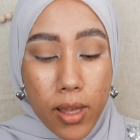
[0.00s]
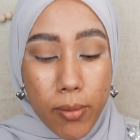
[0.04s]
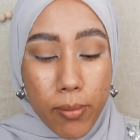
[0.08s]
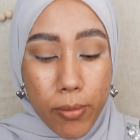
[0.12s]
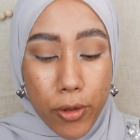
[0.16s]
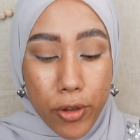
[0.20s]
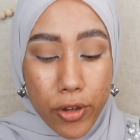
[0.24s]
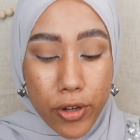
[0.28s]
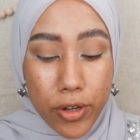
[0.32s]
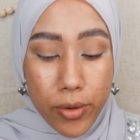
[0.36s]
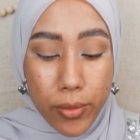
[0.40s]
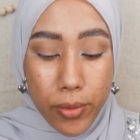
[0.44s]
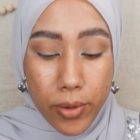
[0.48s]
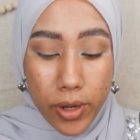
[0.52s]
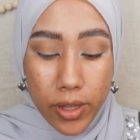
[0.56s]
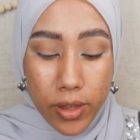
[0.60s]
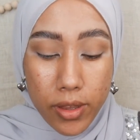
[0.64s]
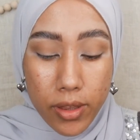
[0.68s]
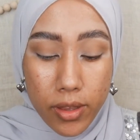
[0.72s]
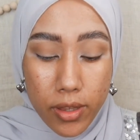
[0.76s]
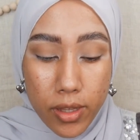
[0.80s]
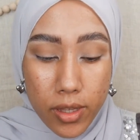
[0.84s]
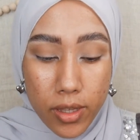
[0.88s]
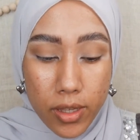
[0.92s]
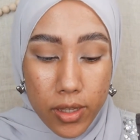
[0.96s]
I'm gonna
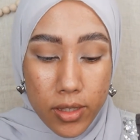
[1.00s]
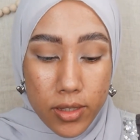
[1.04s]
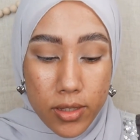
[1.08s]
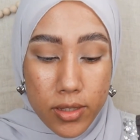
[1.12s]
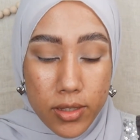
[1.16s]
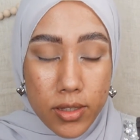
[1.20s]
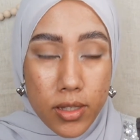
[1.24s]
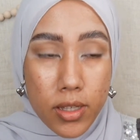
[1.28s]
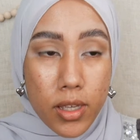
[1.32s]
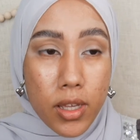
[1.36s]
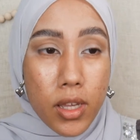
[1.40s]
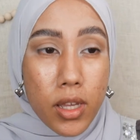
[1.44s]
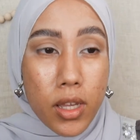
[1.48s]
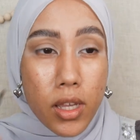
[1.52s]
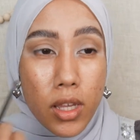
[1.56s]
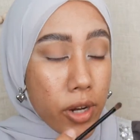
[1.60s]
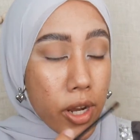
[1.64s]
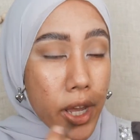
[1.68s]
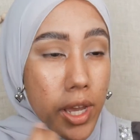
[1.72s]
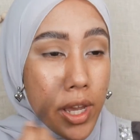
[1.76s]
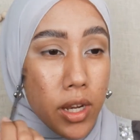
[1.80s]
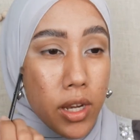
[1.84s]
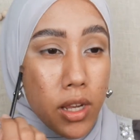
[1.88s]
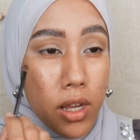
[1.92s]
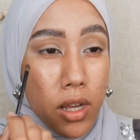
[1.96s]
run this
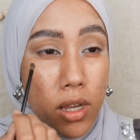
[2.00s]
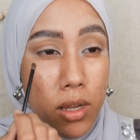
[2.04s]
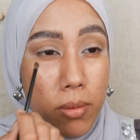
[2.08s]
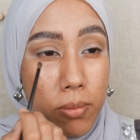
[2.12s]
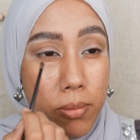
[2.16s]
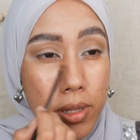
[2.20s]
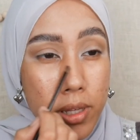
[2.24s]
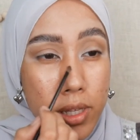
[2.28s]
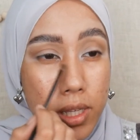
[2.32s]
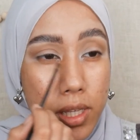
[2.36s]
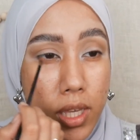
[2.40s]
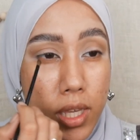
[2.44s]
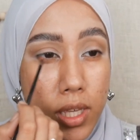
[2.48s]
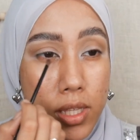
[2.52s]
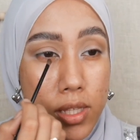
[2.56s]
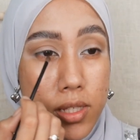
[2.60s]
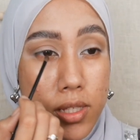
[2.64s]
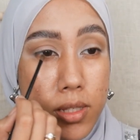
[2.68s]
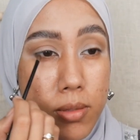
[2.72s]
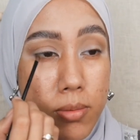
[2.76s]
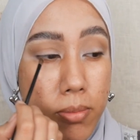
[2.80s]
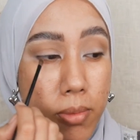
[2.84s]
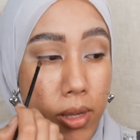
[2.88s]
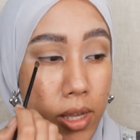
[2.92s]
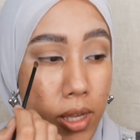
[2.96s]
right up
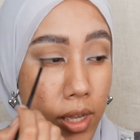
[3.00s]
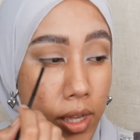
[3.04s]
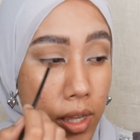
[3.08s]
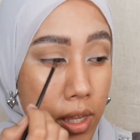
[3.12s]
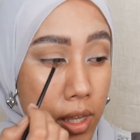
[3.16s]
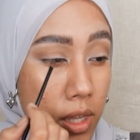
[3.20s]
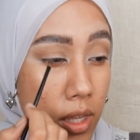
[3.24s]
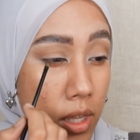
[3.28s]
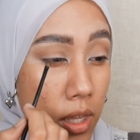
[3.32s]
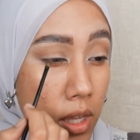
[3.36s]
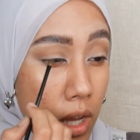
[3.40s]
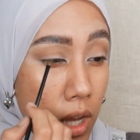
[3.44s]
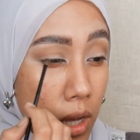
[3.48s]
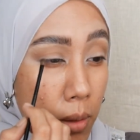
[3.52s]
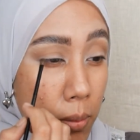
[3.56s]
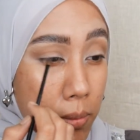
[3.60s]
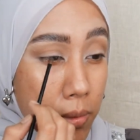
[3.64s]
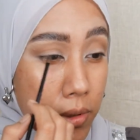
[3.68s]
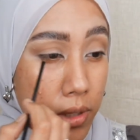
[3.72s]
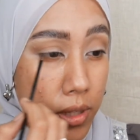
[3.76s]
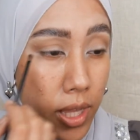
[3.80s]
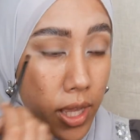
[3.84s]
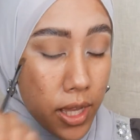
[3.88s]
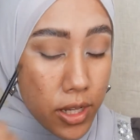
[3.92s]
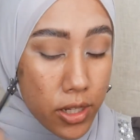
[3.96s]
against my
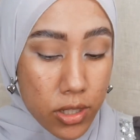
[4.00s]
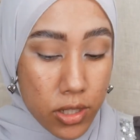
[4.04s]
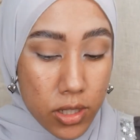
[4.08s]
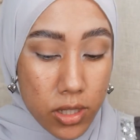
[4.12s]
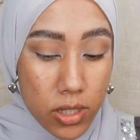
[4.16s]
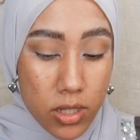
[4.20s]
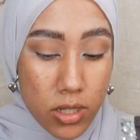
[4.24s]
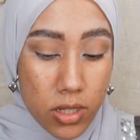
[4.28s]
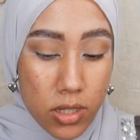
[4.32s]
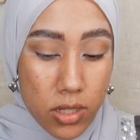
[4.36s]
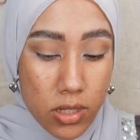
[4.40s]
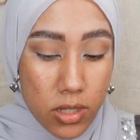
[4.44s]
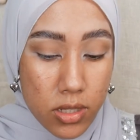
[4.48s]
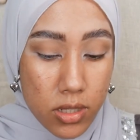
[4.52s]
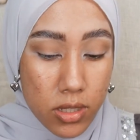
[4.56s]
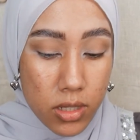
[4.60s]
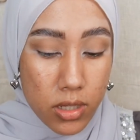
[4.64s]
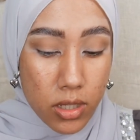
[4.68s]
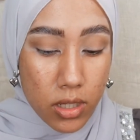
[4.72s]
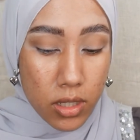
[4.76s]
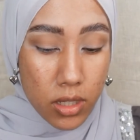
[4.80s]
upper lashes.